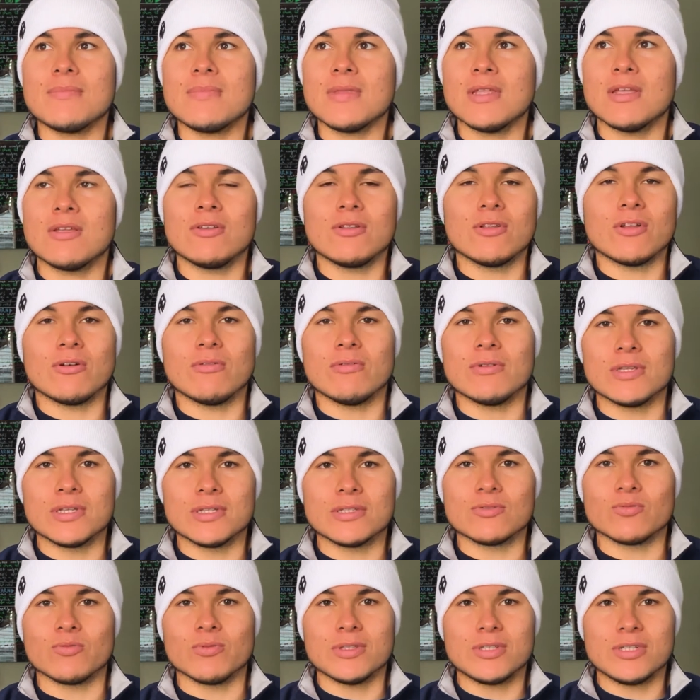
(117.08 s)
when
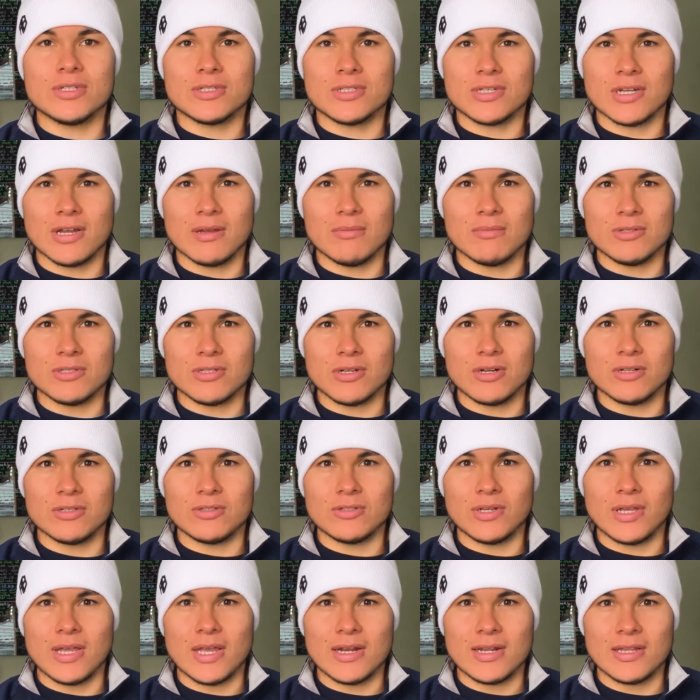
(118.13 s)
it's wintertime, it's hard to
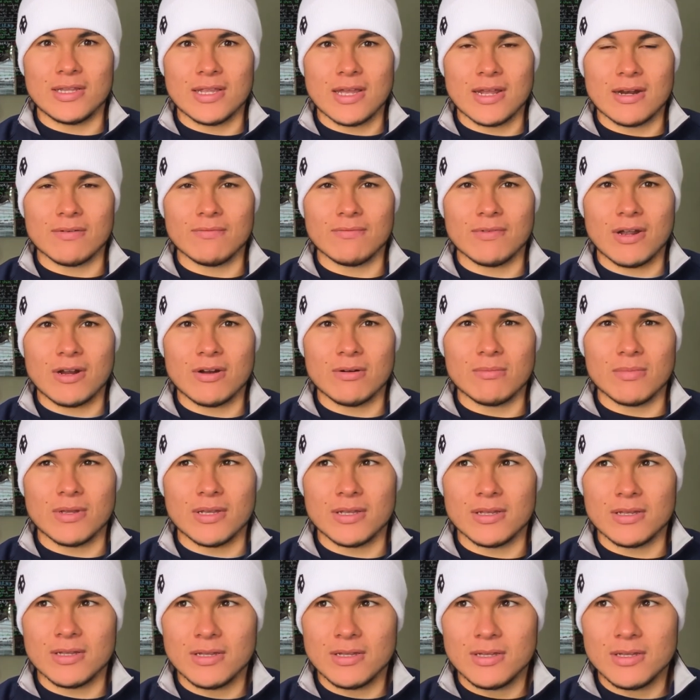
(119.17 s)
get in that environment,
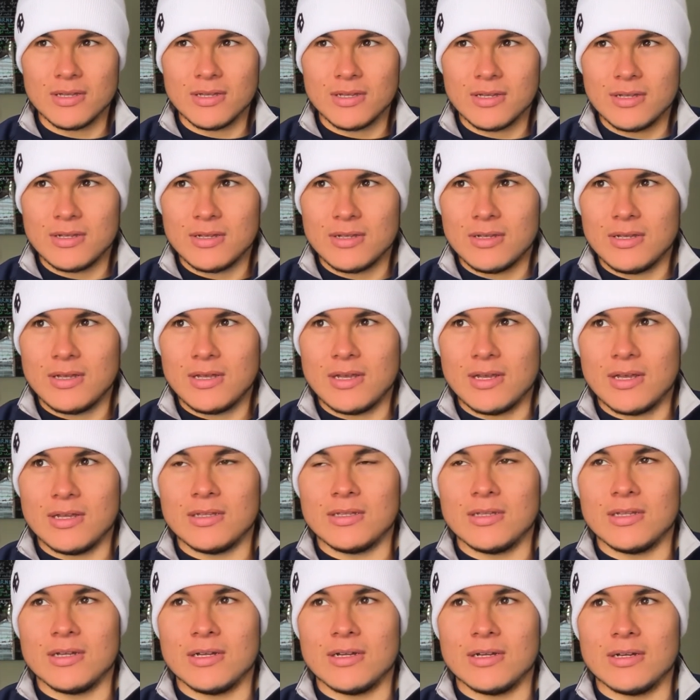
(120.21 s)

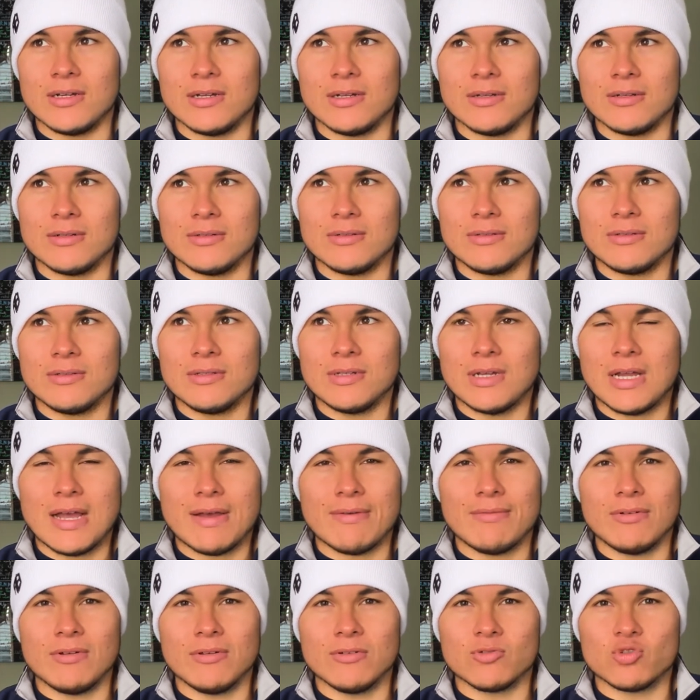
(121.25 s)
and I
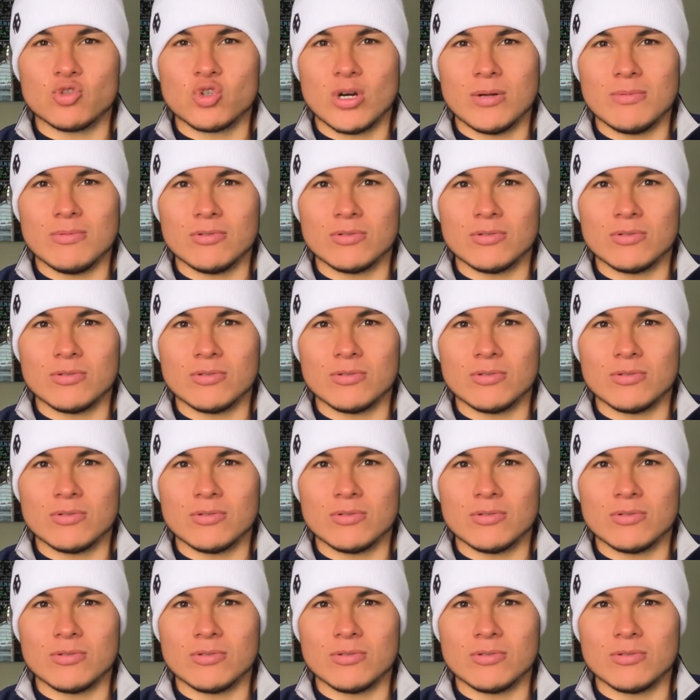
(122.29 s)
have a little trouble